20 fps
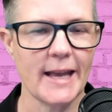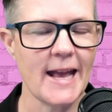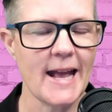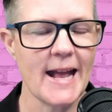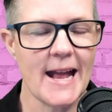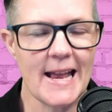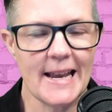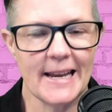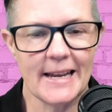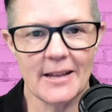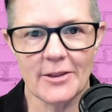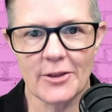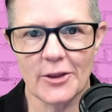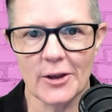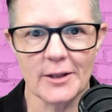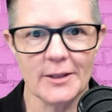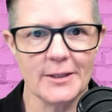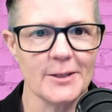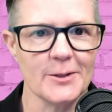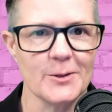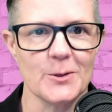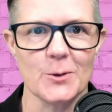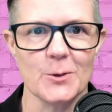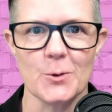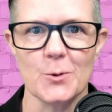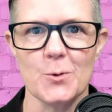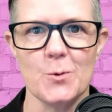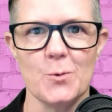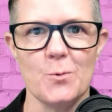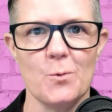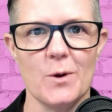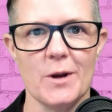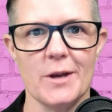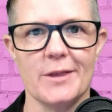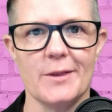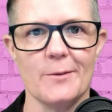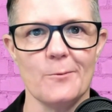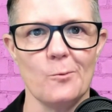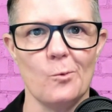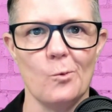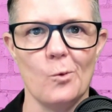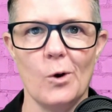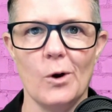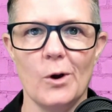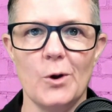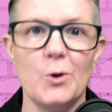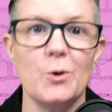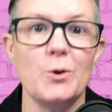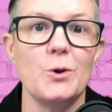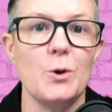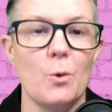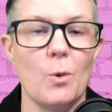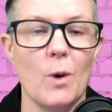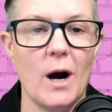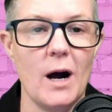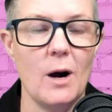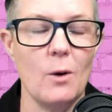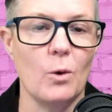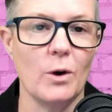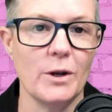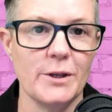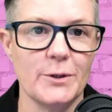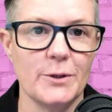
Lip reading: anything to do with who you are, what you